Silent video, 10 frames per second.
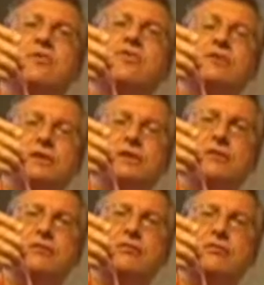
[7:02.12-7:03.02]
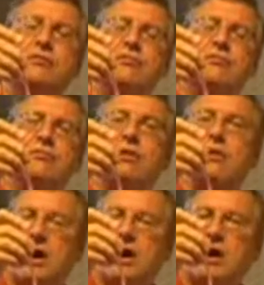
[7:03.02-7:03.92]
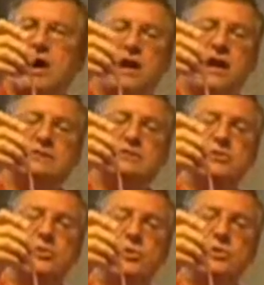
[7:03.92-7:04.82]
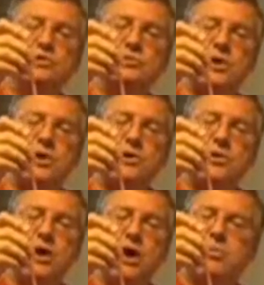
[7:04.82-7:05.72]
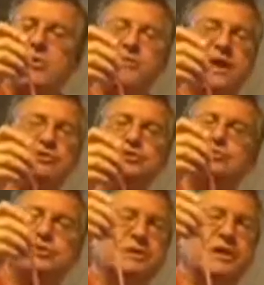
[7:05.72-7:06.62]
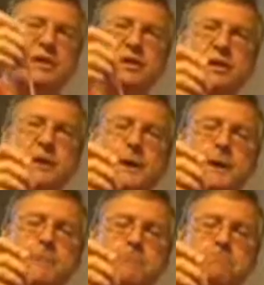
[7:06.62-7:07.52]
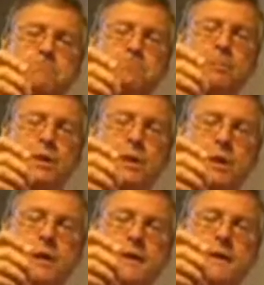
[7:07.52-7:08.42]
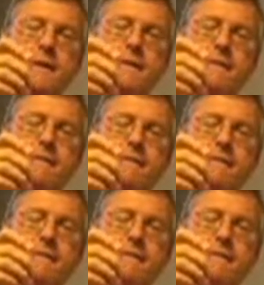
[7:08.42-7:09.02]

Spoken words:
feet high and still hold this water. Above that, you couldn't get it any higher. Now,